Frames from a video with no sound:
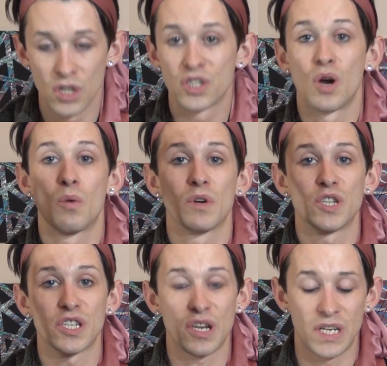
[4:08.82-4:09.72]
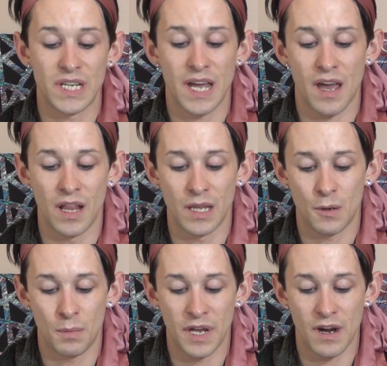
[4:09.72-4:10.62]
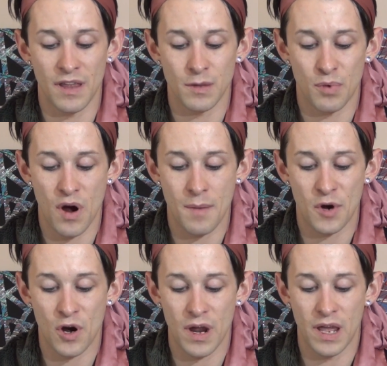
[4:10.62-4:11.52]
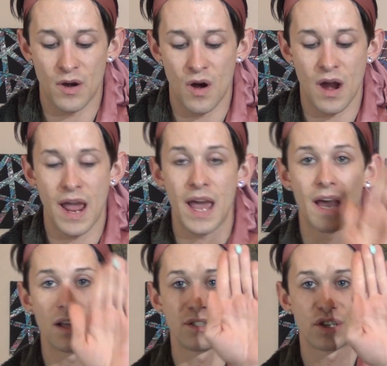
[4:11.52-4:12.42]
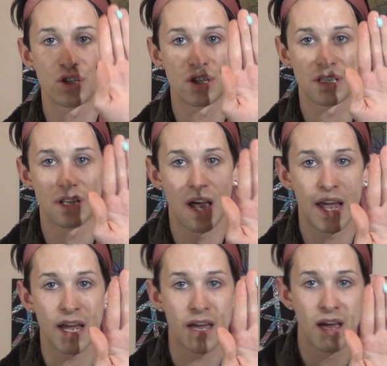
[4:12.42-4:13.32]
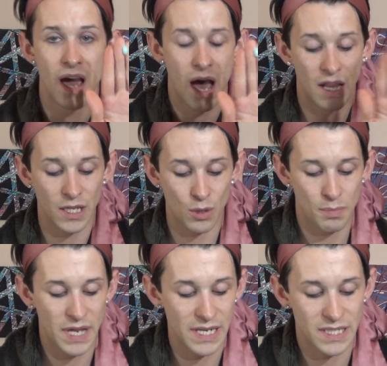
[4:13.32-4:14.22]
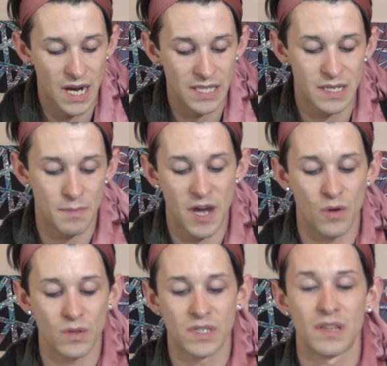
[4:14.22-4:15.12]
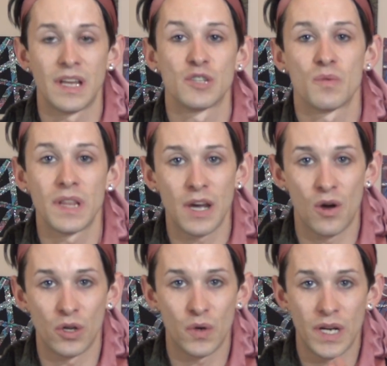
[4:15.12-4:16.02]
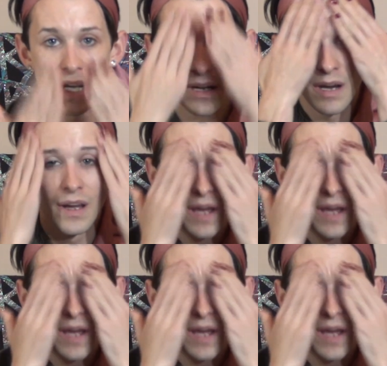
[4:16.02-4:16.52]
So we're just gonna take a little bit of the primer in our hands, just like a little pea-sized amount. That's really all you need.